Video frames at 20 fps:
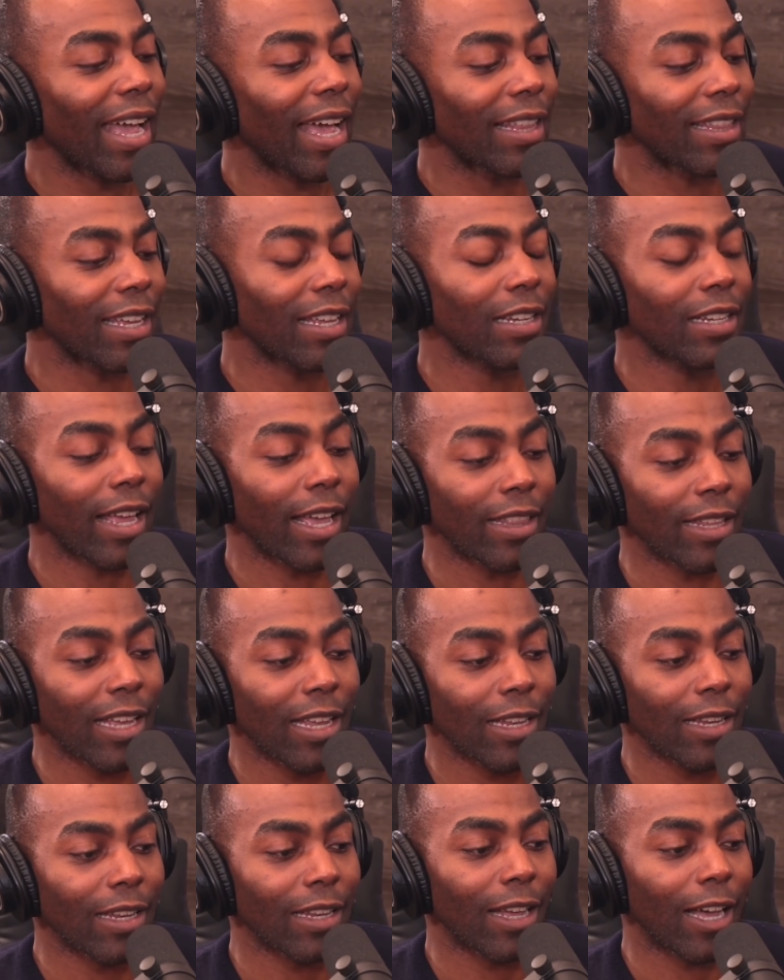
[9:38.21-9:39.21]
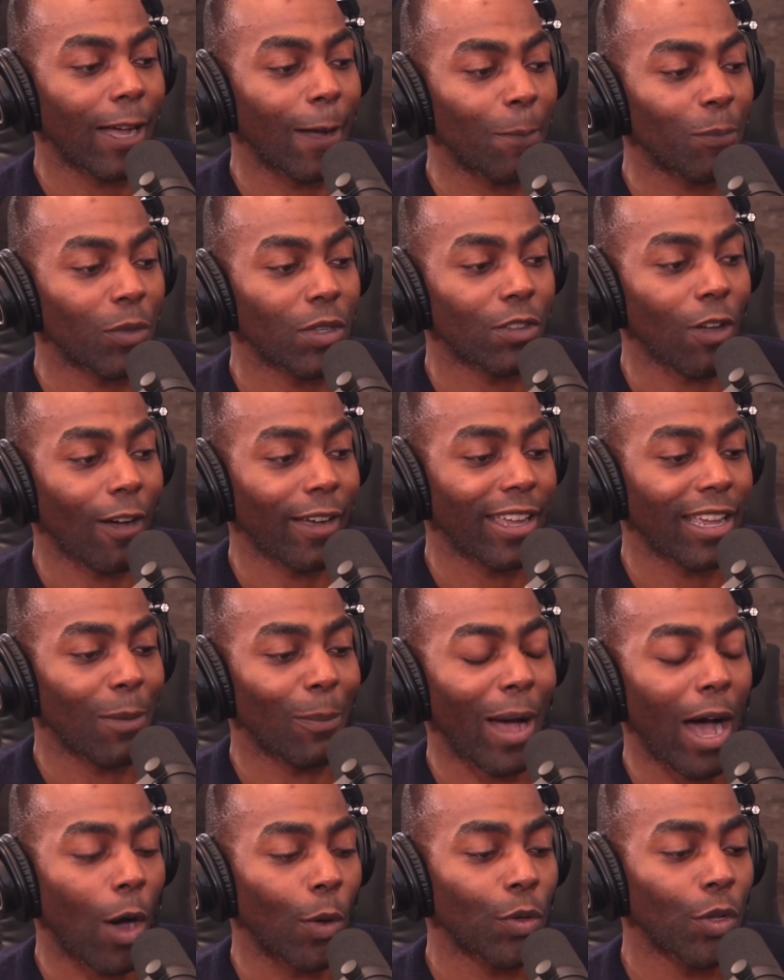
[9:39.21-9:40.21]
And then talking
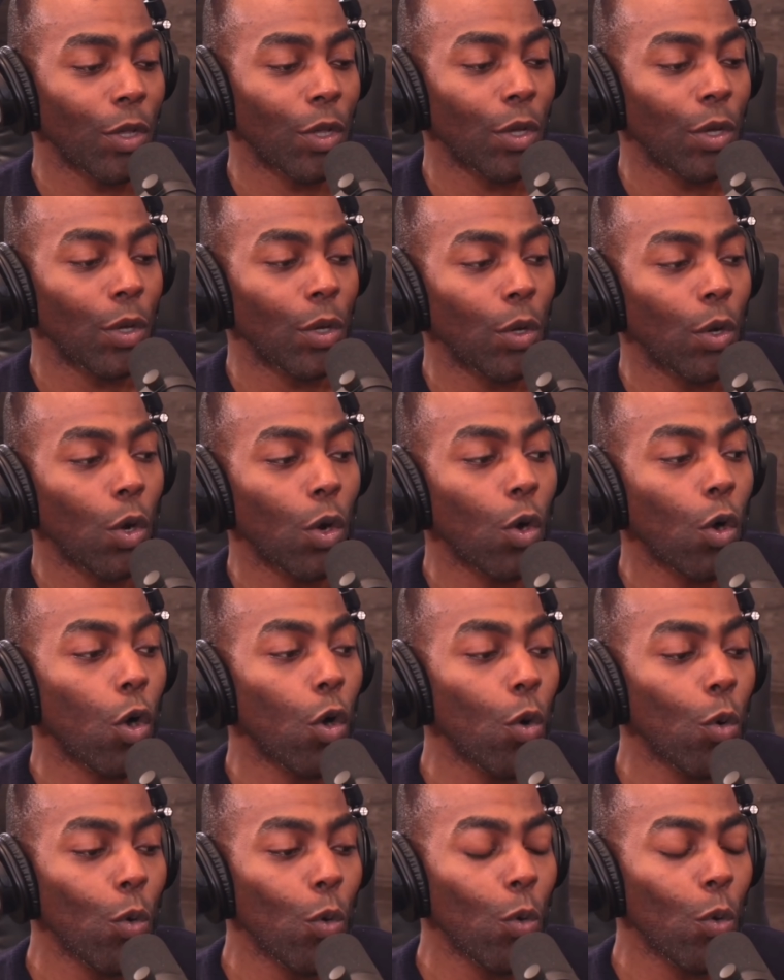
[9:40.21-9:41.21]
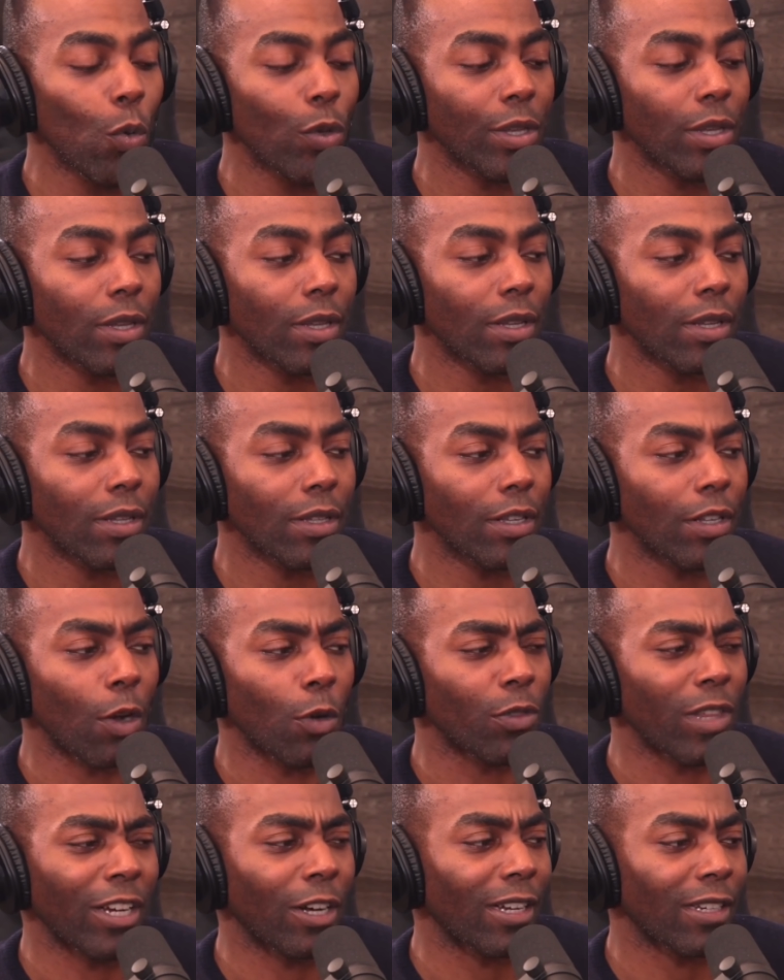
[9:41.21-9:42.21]
about who, you know,
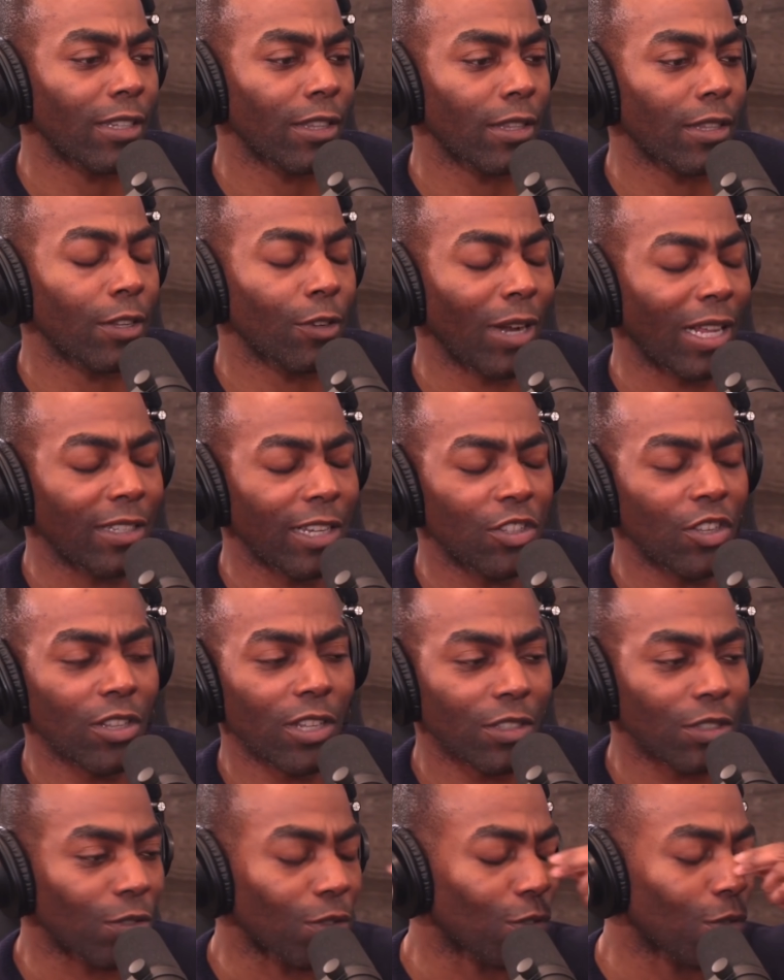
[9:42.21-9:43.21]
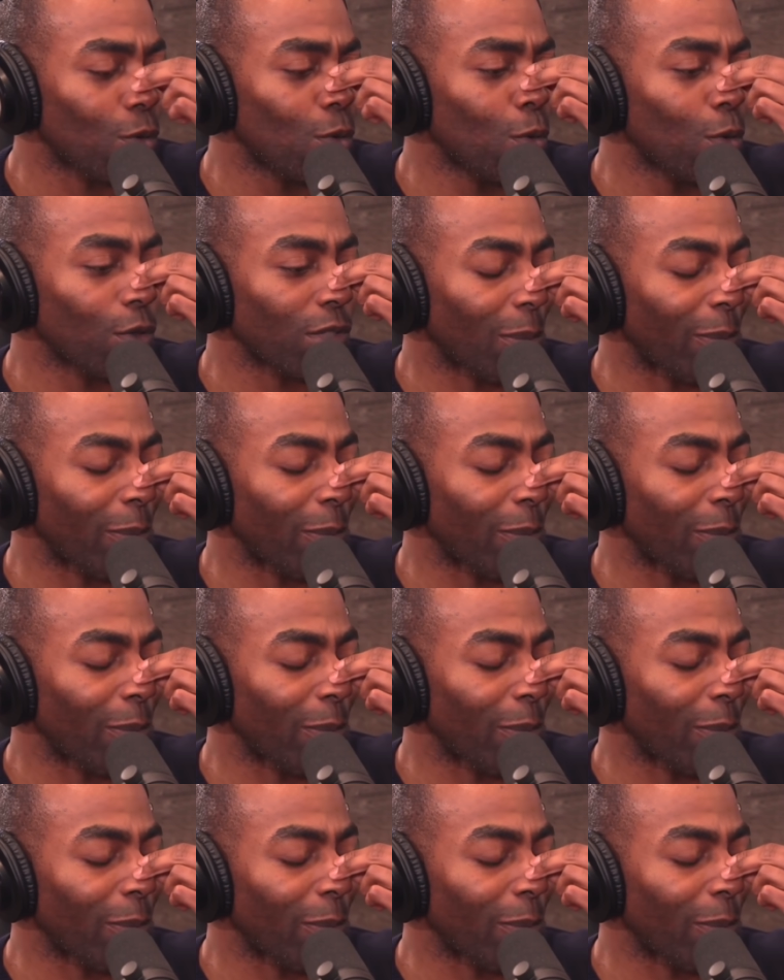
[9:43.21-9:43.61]
they're not teaching this in schools.